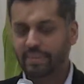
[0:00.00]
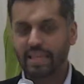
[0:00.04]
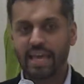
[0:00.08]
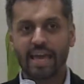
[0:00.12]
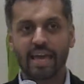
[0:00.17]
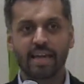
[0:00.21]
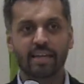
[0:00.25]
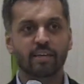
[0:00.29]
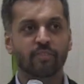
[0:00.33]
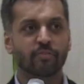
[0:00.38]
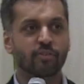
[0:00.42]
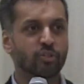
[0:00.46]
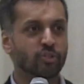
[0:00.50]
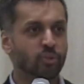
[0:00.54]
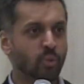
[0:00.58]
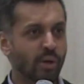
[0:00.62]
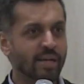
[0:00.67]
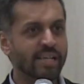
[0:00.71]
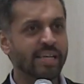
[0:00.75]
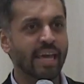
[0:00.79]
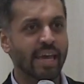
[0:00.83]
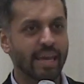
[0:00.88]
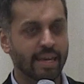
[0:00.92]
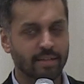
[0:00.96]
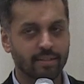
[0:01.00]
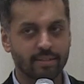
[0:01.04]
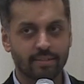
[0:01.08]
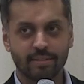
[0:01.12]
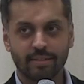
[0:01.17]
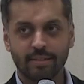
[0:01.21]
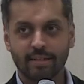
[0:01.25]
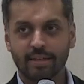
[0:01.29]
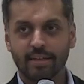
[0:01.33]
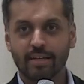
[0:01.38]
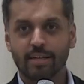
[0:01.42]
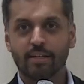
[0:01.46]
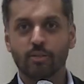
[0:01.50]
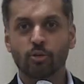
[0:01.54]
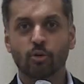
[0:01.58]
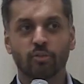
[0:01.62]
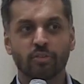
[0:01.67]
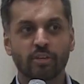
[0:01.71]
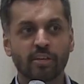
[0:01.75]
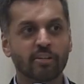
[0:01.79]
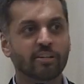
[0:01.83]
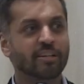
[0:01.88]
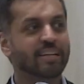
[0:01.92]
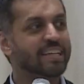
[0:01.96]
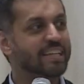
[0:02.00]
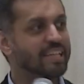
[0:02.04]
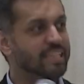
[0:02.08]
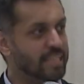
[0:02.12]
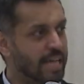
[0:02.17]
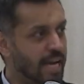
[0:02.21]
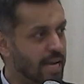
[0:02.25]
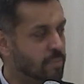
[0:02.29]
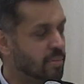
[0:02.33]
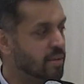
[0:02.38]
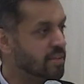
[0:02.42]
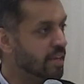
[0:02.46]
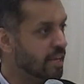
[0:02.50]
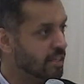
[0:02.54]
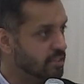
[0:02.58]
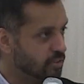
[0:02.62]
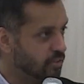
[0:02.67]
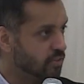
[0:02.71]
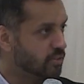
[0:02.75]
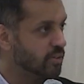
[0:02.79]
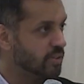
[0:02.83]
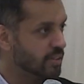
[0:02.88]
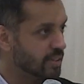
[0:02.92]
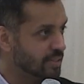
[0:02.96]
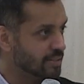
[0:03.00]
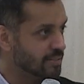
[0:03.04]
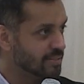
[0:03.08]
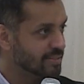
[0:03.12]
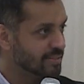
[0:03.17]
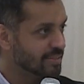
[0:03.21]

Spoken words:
And if you're 28, you think you're going to die by the age of 30.